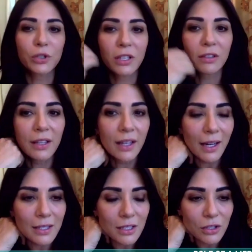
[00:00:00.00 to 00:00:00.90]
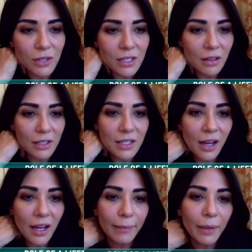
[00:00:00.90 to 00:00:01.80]
particularly the guys that do this all the
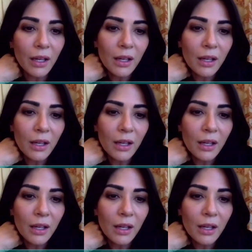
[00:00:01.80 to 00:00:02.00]
time,